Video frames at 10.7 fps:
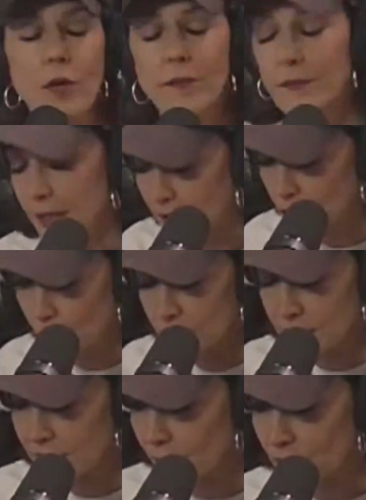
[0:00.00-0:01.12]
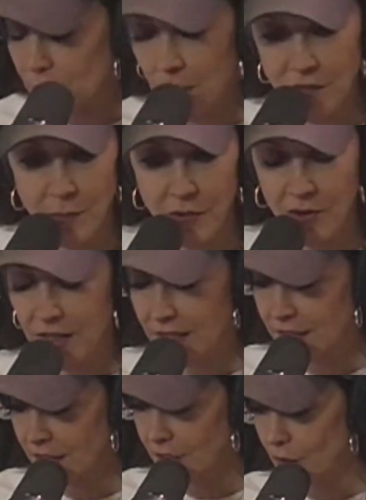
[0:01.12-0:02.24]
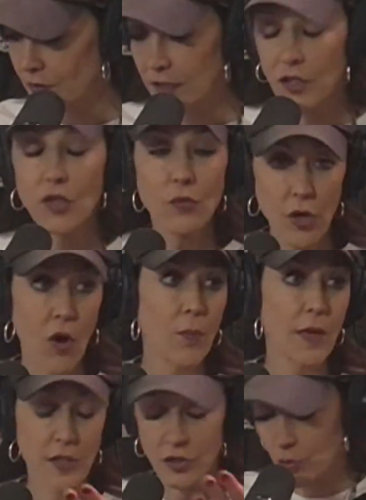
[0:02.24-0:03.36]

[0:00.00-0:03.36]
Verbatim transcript: dangerous irresponsibility continues. And you know, because you